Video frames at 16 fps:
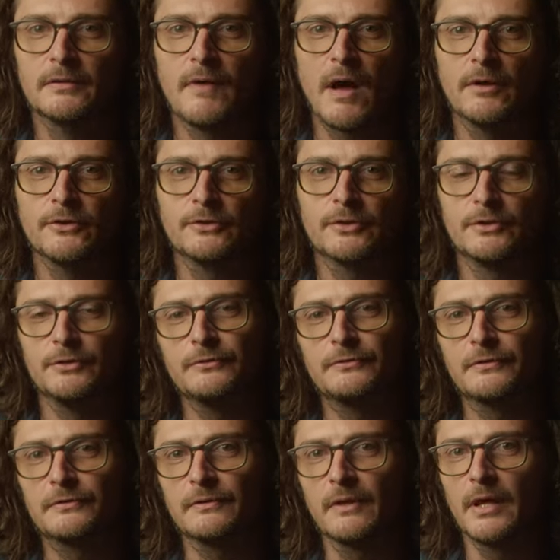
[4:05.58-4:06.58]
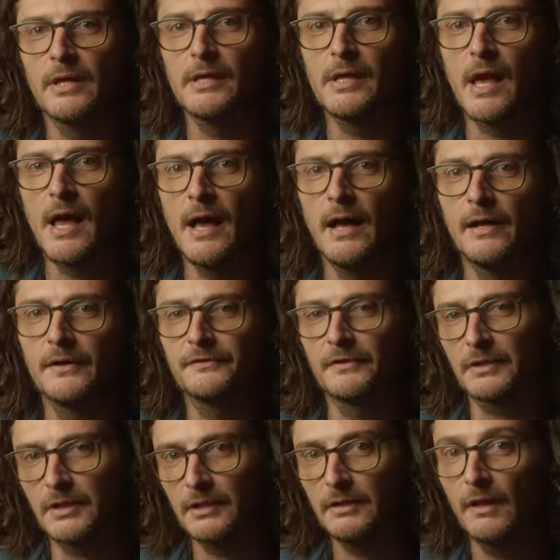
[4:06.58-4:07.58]
of how you could use this light as
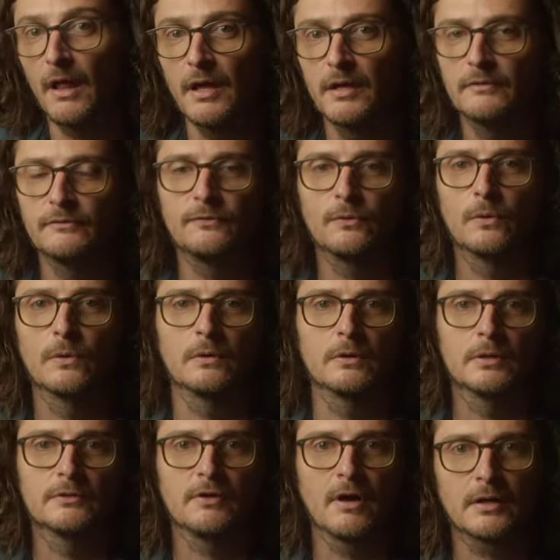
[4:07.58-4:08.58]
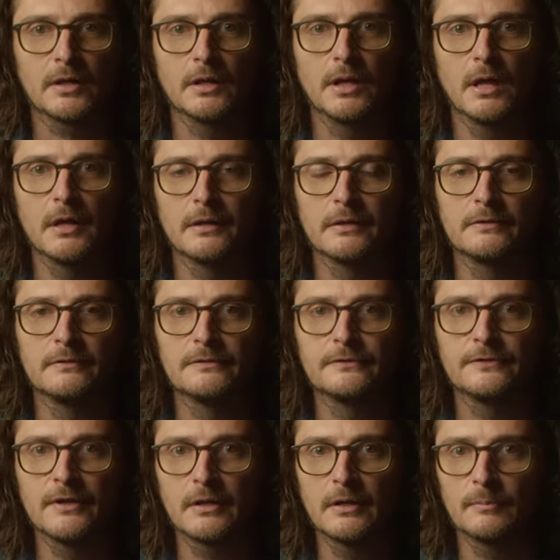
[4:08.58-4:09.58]
a key light for a talking head
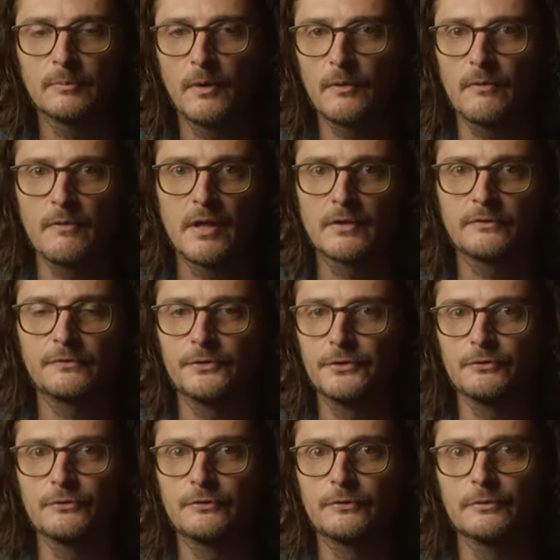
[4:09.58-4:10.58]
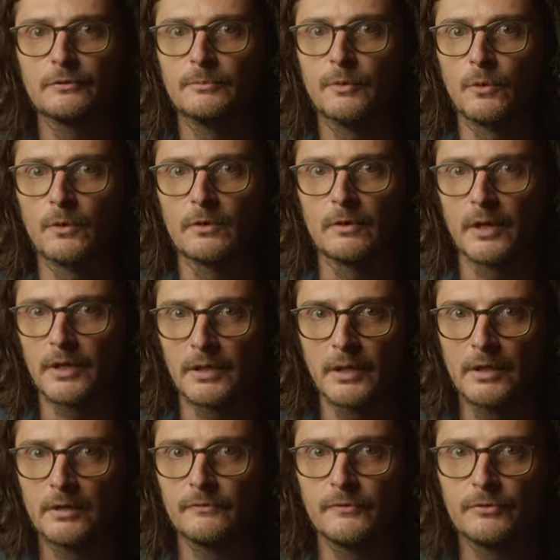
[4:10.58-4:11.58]
setup, whether that's for YouTube or like an
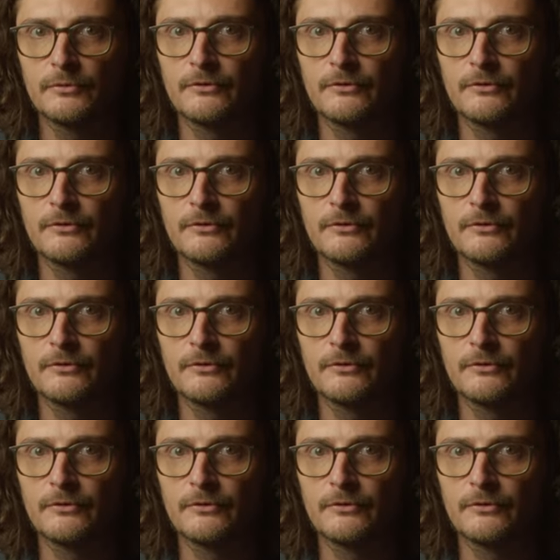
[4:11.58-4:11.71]
interview